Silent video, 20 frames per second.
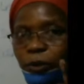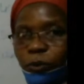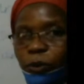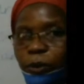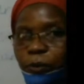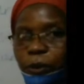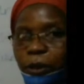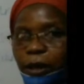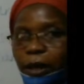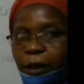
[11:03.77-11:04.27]

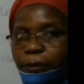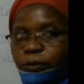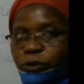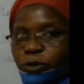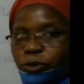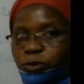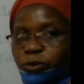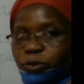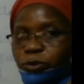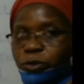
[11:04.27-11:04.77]
when we come
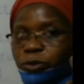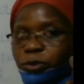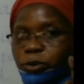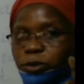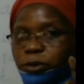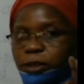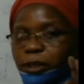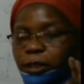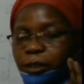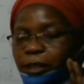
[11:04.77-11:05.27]
to
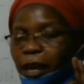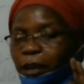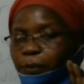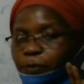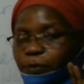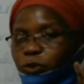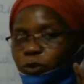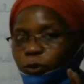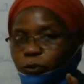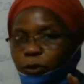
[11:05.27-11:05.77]
the
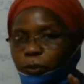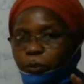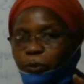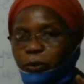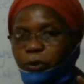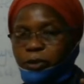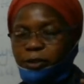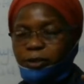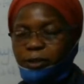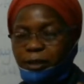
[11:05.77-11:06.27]
types of
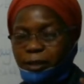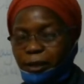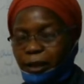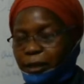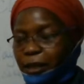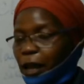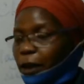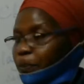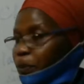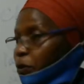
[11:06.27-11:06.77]
reports. There's a
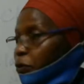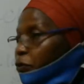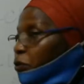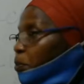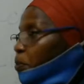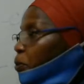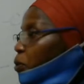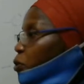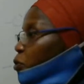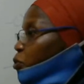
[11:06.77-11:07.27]
type of
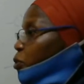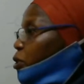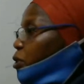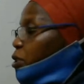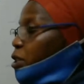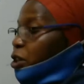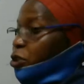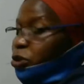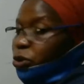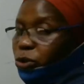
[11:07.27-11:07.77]
report which
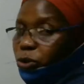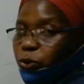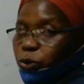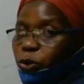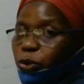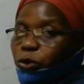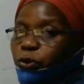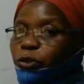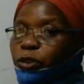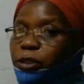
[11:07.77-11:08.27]
does not
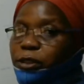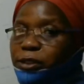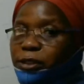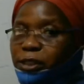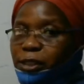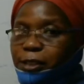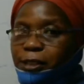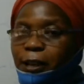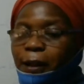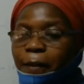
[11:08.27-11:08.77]
fulfill
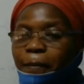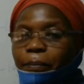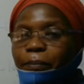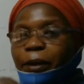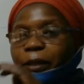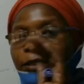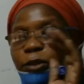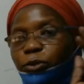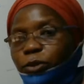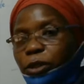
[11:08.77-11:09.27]
this,
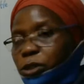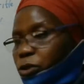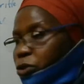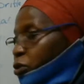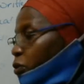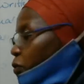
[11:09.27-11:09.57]
but the rest